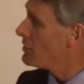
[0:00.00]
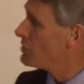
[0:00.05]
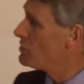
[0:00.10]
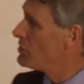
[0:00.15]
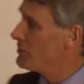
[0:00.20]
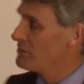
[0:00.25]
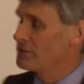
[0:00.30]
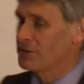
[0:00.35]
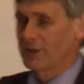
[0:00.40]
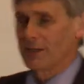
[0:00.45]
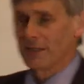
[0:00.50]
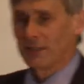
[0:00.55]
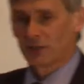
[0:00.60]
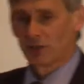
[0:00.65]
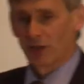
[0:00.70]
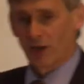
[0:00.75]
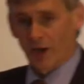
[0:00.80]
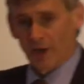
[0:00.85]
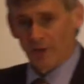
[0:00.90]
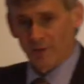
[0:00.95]
due to these
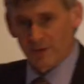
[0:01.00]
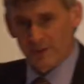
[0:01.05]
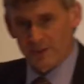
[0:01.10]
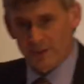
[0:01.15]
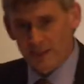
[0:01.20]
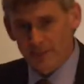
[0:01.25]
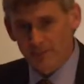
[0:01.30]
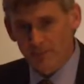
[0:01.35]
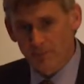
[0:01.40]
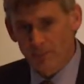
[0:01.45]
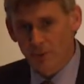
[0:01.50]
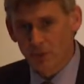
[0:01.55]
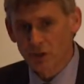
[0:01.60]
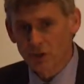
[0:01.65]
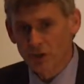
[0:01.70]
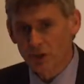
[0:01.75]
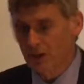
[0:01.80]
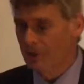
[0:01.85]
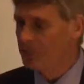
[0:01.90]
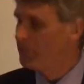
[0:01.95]
drivers. They
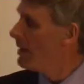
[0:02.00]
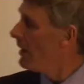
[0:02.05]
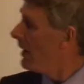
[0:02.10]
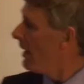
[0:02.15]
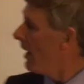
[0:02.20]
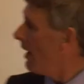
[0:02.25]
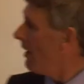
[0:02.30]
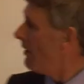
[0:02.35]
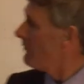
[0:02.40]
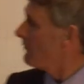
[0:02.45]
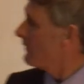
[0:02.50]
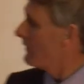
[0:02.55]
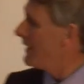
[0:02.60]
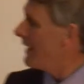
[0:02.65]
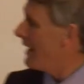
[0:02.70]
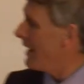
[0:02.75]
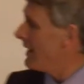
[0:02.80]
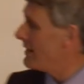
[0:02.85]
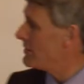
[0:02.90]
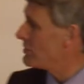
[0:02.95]
push them over
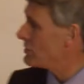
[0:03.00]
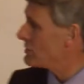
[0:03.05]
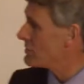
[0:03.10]
the edge,